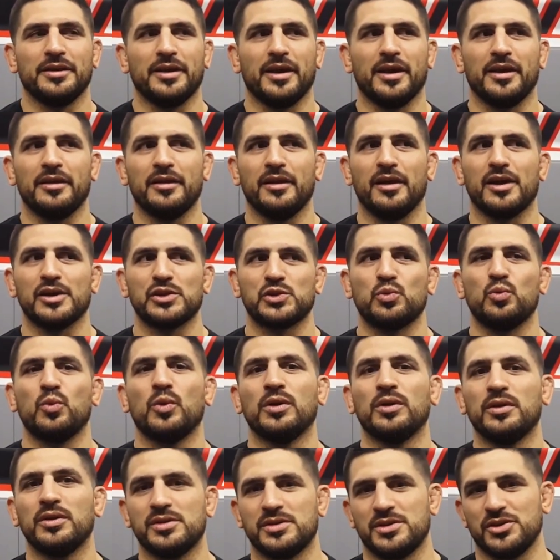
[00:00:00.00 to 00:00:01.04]
I think I lost
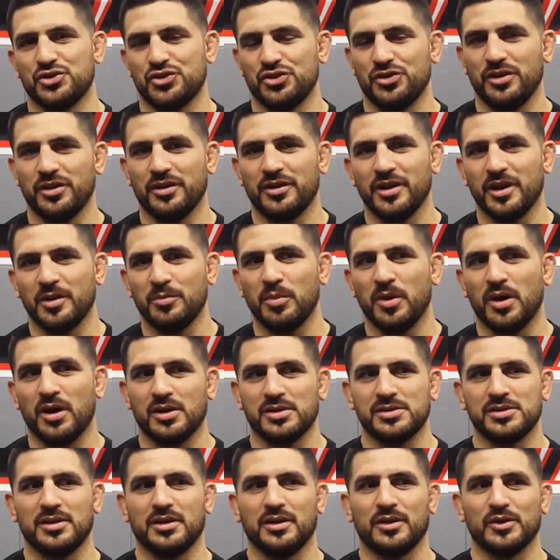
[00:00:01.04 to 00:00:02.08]
one decision in
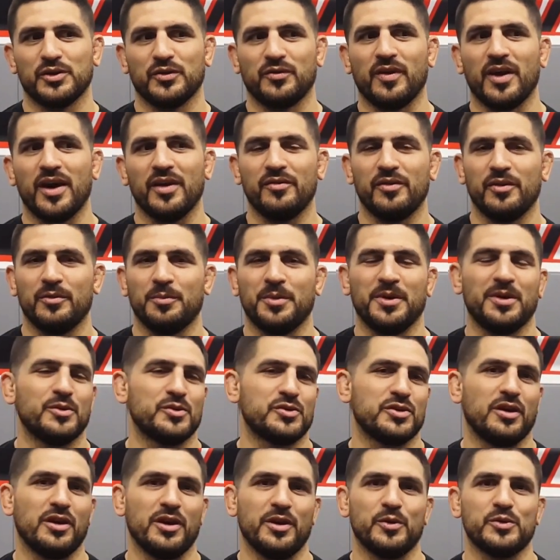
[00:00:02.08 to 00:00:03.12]
kickboxing. I was 5-0, but
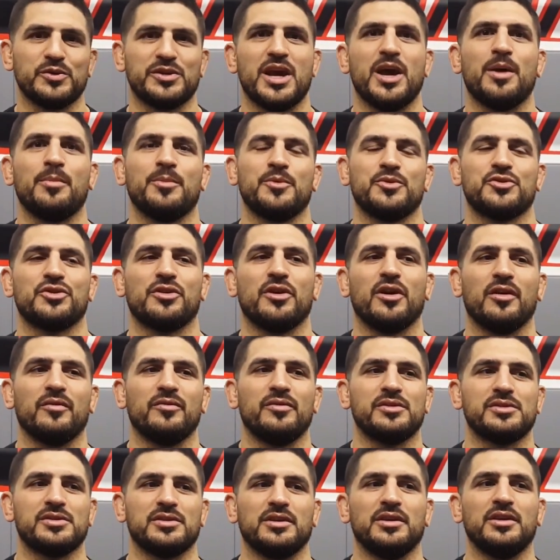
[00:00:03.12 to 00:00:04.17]
it was amateur,
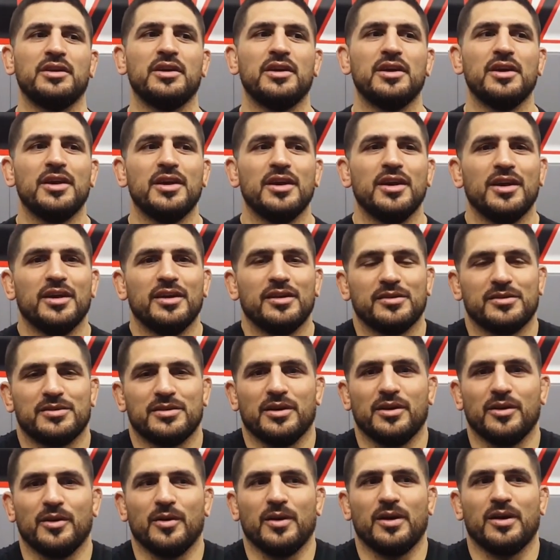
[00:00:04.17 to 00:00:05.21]
obviously.
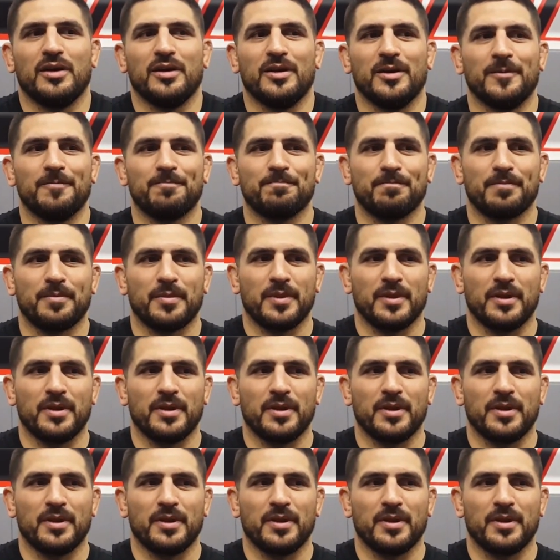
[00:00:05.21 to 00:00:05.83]
So.